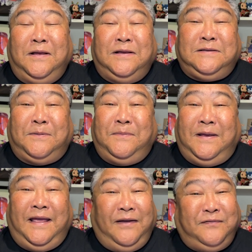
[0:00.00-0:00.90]
some
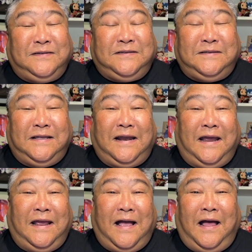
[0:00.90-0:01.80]
gifts that I
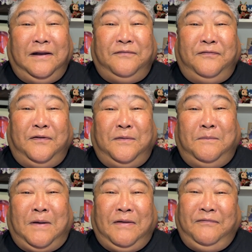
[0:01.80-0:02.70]
got from
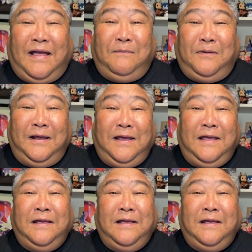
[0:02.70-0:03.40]
my family.